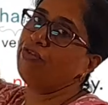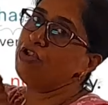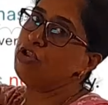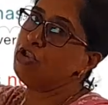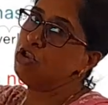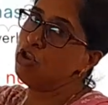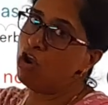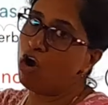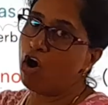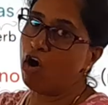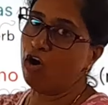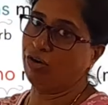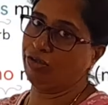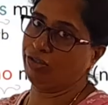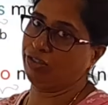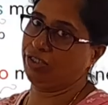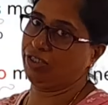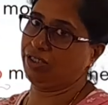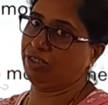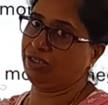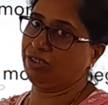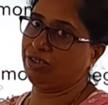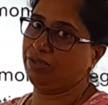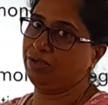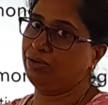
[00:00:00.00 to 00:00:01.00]
not.
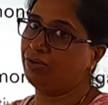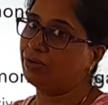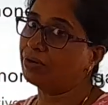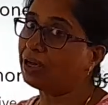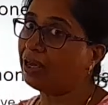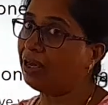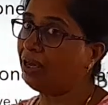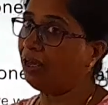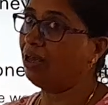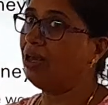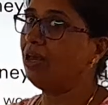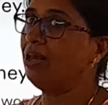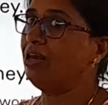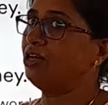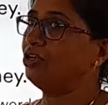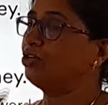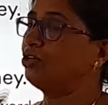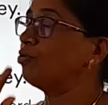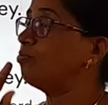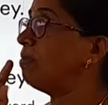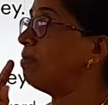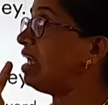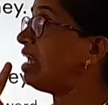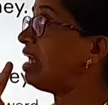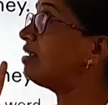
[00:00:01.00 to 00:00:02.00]
Okay. To
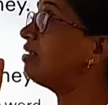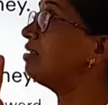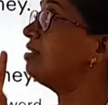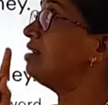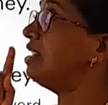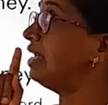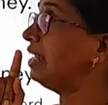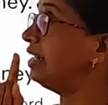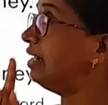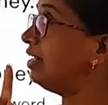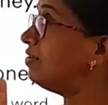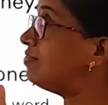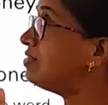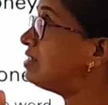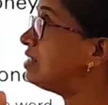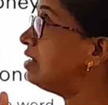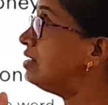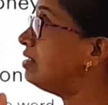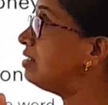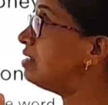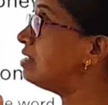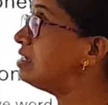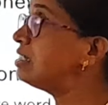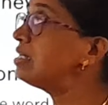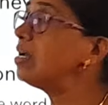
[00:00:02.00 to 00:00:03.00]
make negative
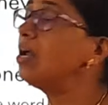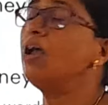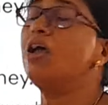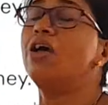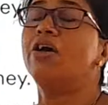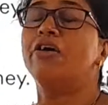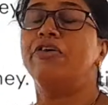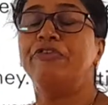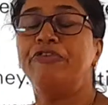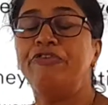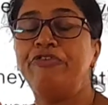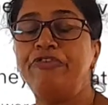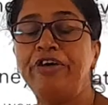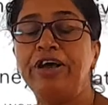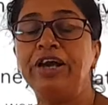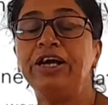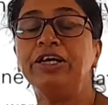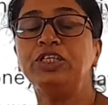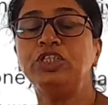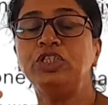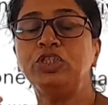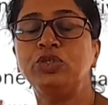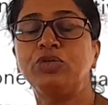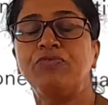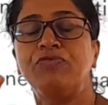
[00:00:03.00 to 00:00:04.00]
sentence, where
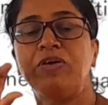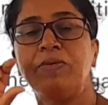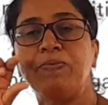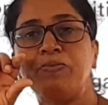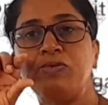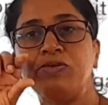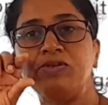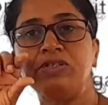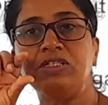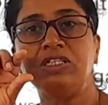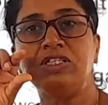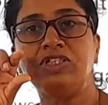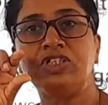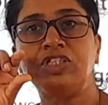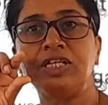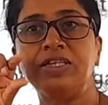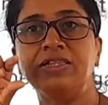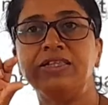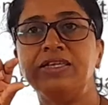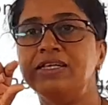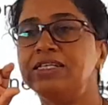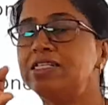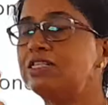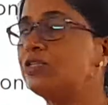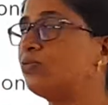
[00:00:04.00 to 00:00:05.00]
should we position
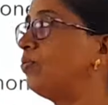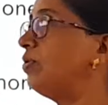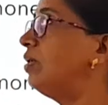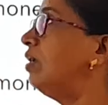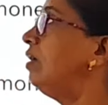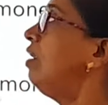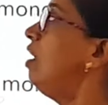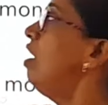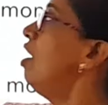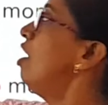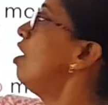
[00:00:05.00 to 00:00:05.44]
this word